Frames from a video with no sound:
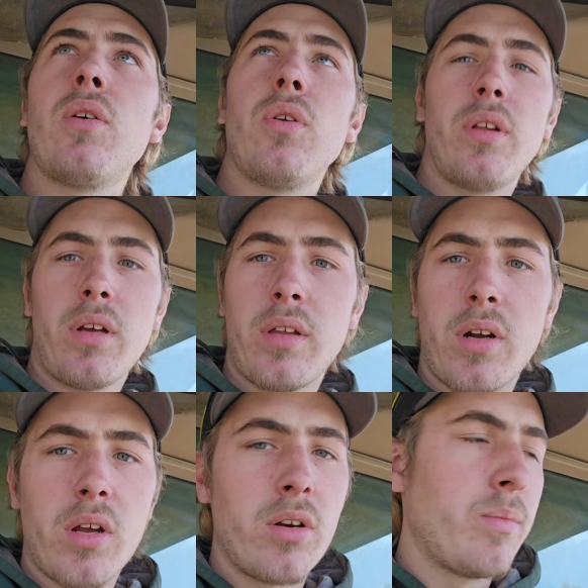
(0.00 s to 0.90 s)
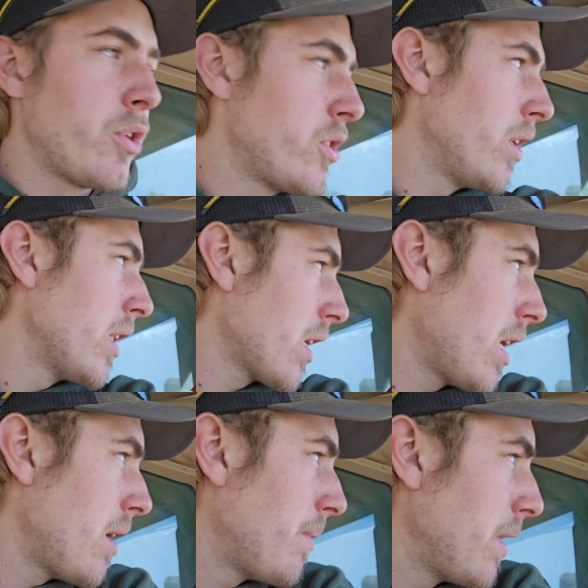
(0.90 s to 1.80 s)
can hold another 100 bushel on
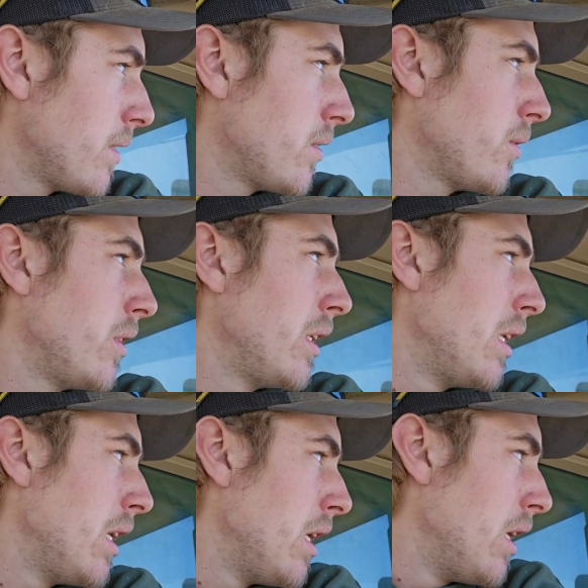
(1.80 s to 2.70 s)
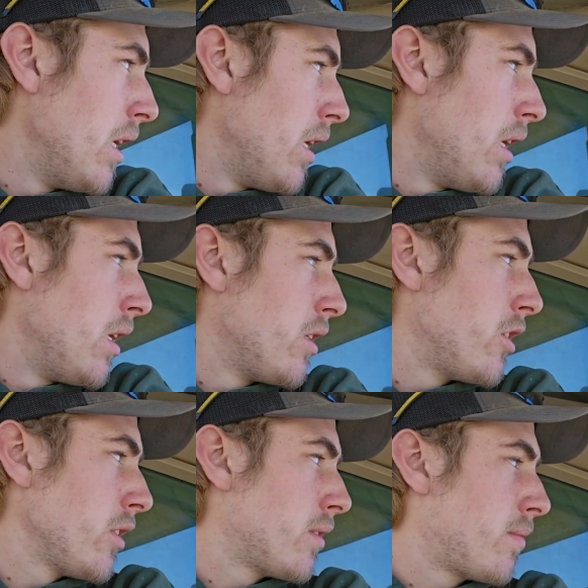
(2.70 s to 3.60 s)
the combine, so
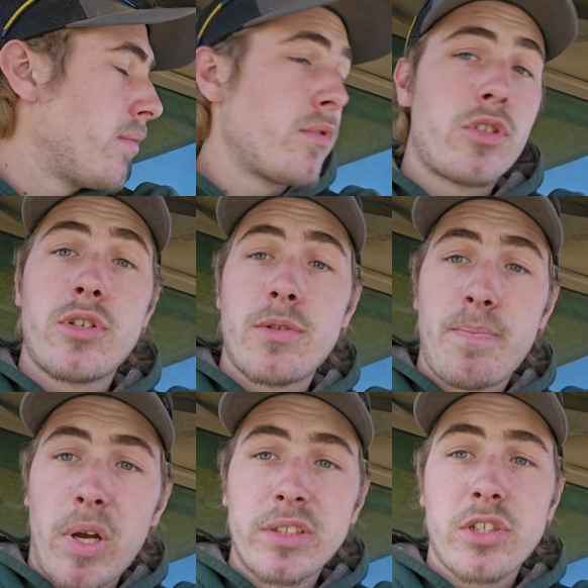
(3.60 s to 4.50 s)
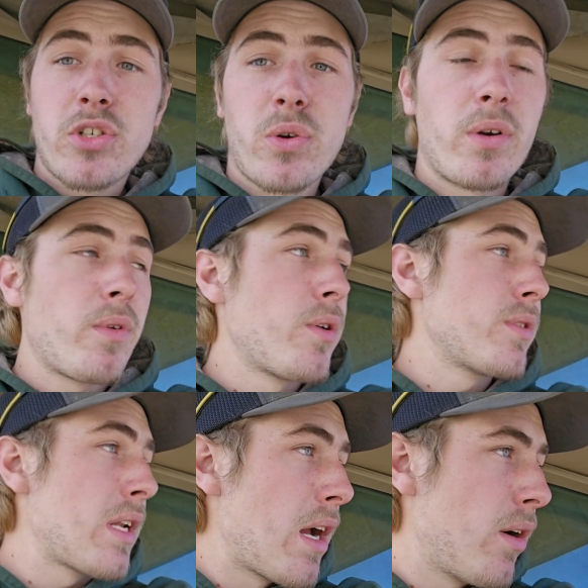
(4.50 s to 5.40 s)
just a bunch of short
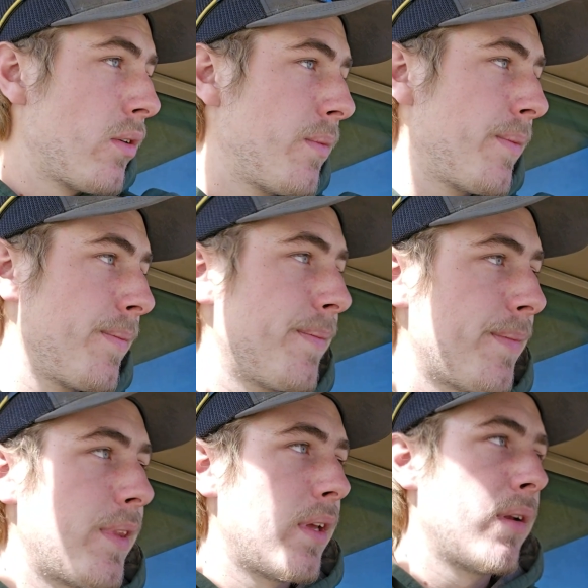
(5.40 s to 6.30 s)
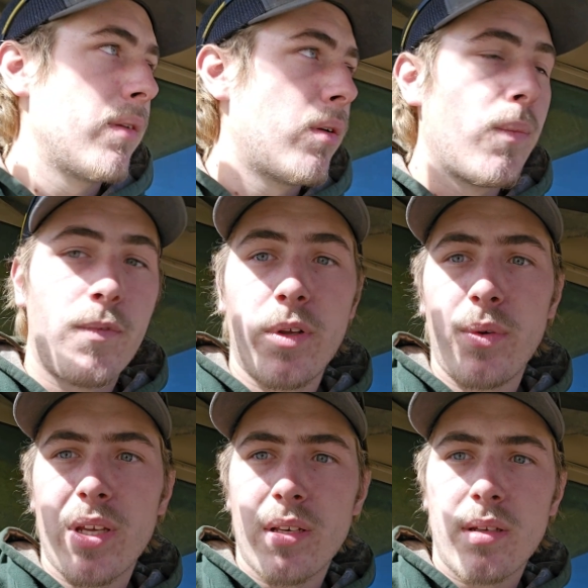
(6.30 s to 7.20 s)
rows now, and then
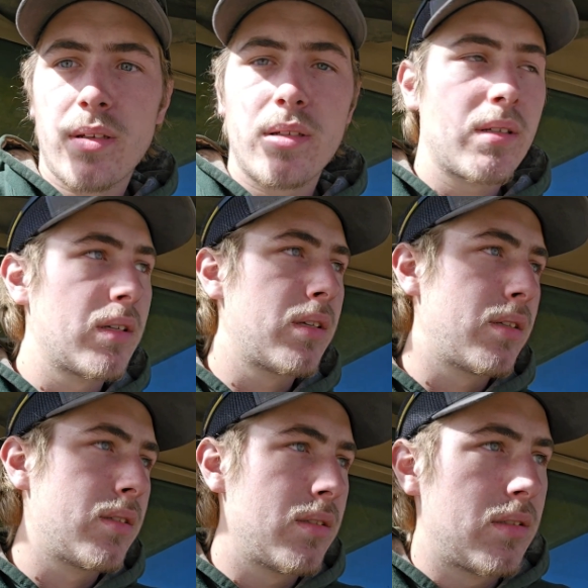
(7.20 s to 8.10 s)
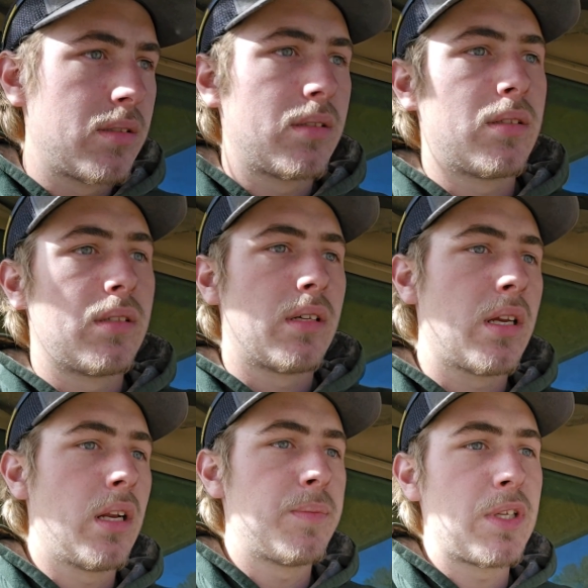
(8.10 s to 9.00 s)
hopefully we can
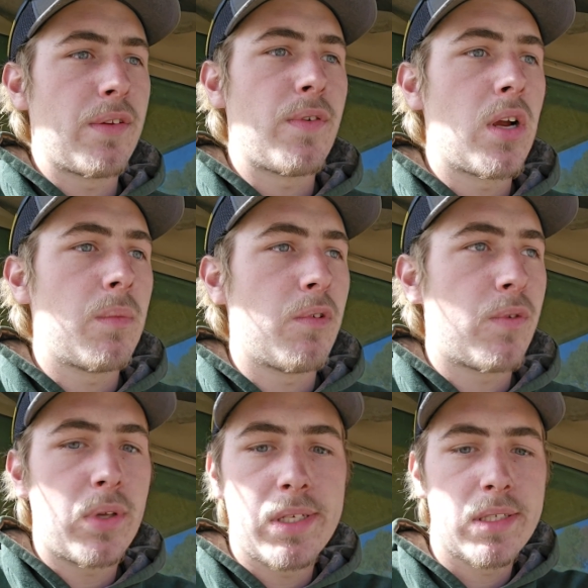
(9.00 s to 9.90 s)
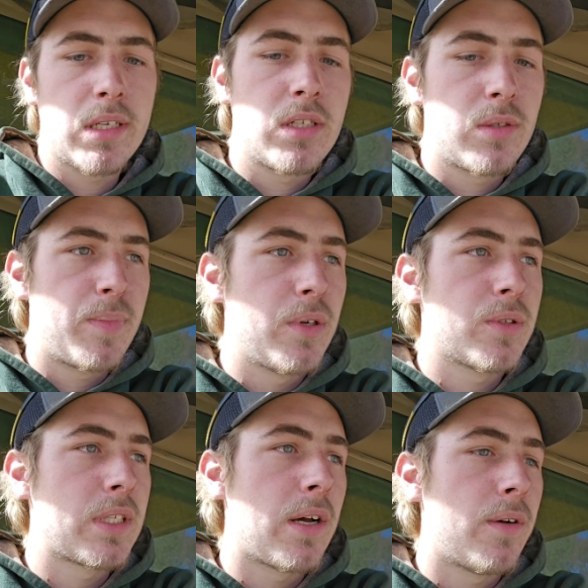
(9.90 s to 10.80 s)
get up to the farm before this thing just
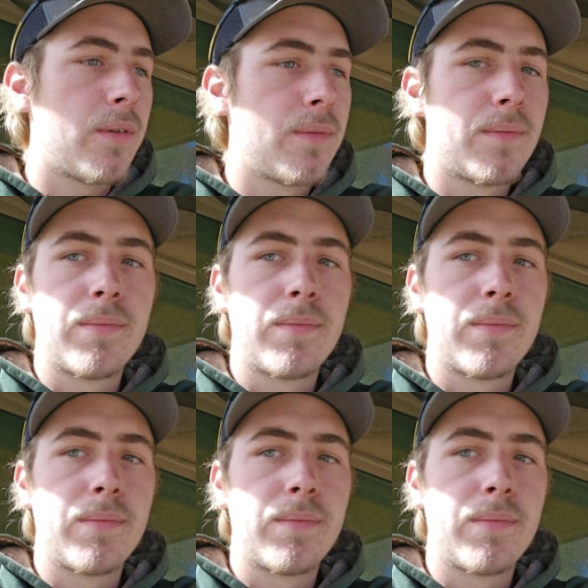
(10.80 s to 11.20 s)
pukes out.